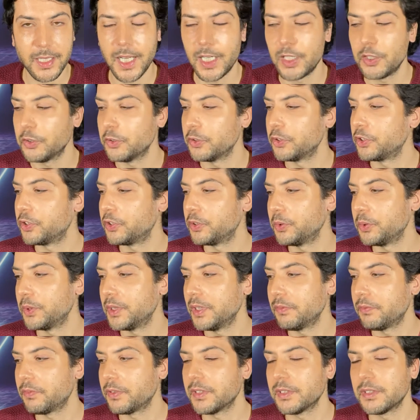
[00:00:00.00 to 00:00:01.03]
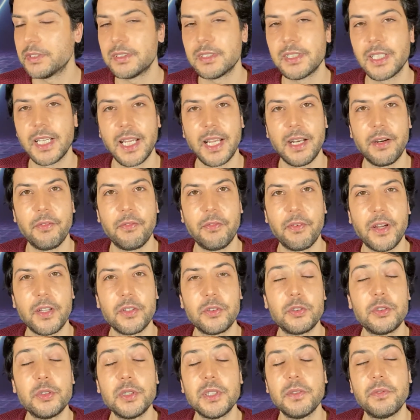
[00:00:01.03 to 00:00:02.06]
I used two different
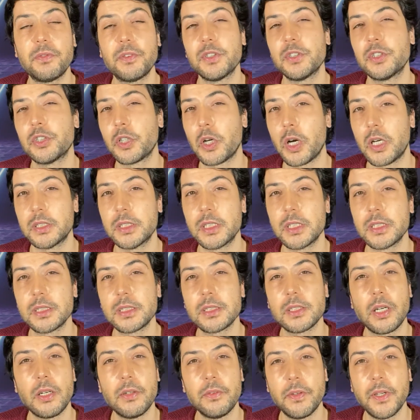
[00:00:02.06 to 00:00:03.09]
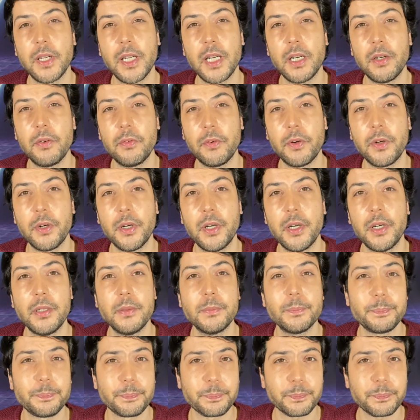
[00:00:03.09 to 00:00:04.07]
colors of hair for her.